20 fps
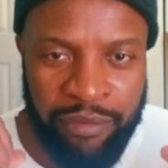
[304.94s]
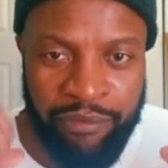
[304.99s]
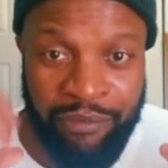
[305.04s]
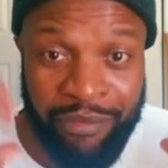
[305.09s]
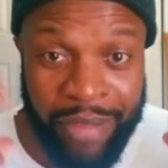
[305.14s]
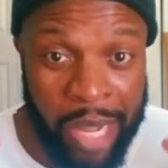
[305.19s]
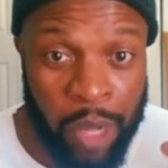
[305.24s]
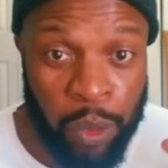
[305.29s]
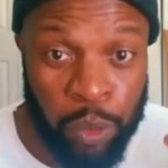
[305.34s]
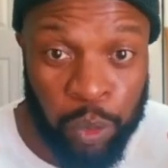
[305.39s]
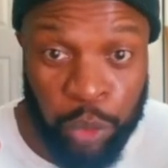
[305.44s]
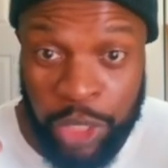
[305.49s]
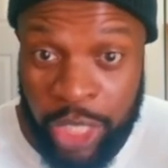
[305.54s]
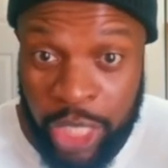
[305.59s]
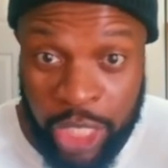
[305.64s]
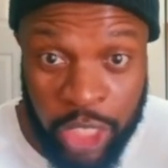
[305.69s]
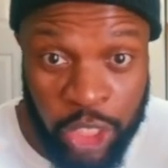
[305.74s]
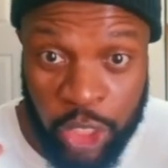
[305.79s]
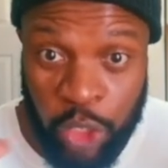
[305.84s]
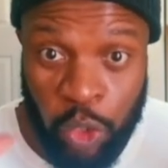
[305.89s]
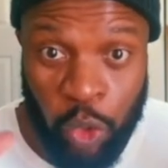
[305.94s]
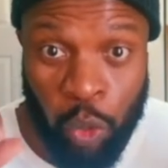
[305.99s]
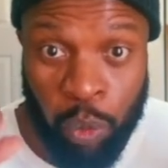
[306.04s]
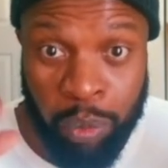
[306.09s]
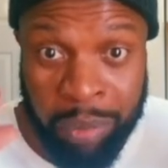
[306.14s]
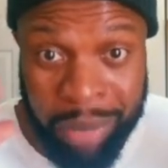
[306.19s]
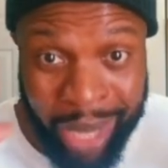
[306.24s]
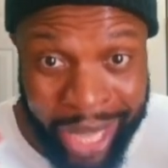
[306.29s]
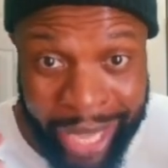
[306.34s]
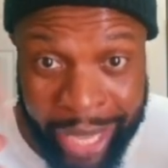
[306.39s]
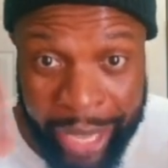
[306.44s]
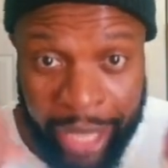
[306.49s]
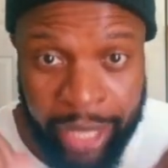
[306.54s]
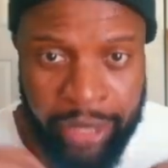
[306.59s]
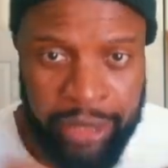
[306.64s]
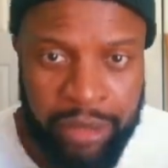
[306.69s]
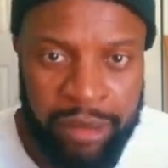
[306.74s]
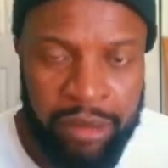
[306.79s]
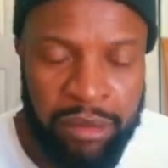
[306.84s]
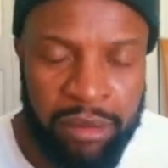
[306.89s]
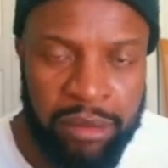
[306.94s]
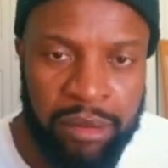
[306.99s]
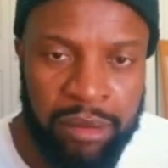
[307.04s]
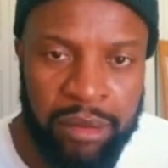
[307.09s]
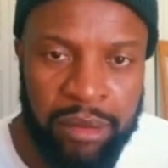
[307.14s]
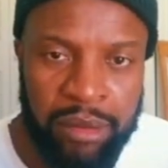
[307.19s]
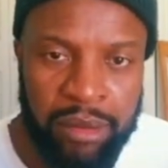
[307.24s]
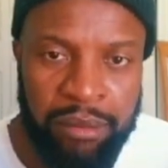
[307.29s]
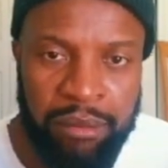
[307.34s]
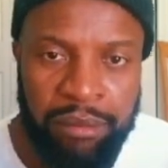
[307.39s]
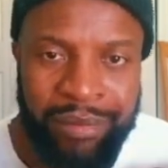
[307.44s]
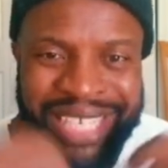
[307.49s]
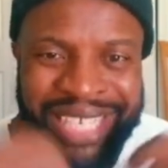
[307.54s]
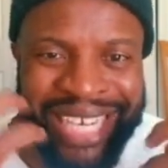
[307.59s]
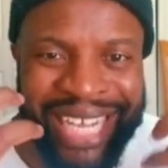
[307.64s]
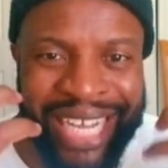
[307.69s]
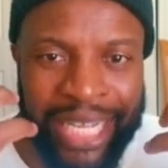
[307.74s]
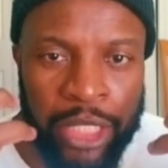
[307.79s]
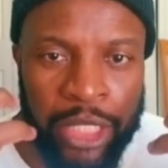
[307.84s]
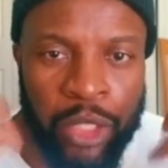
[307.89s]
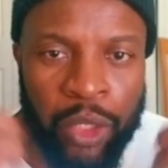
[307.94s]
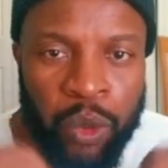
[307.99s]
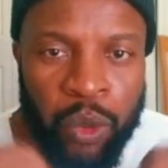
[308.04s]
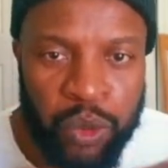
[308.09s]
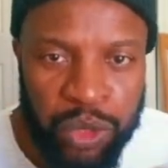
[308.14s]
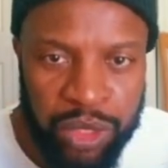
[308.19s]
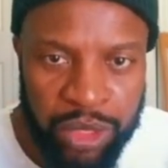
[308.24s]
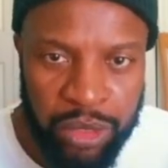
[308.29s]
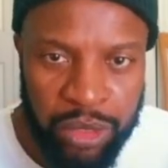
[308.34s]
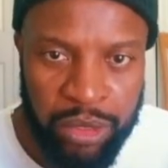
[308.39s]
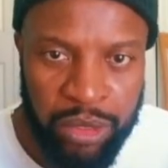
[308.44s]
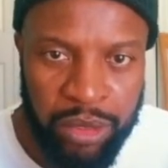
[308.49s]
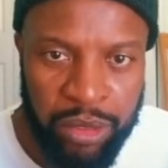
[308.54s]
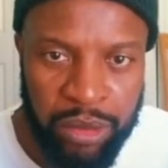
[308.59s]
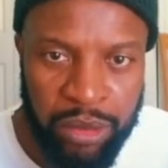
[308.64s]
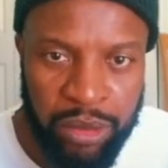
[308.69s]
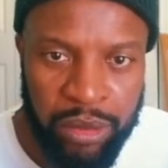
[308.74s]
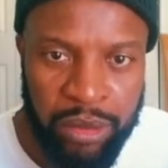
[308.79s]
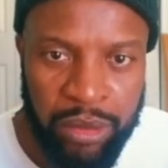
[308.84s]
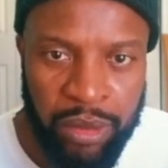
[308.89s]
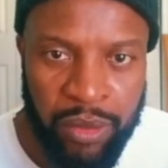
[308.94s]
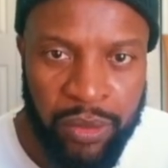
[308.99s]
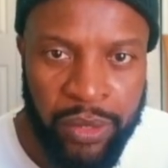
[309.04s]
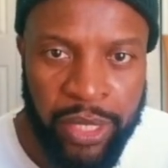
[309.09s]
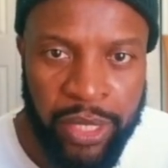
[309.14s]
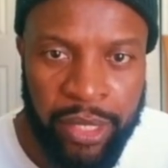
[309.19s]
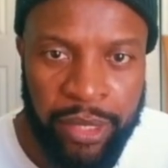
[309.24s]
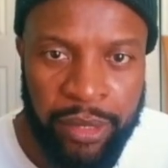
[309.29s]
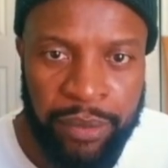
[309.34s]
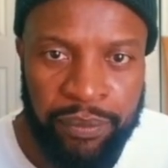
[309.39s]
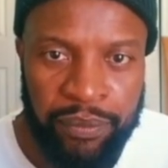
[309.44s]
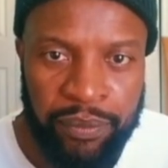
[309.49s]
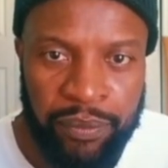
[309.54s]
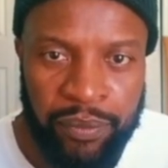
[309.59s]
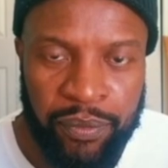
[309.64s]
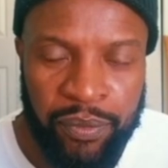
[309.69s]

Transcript: foundational blacks may not know this, okay?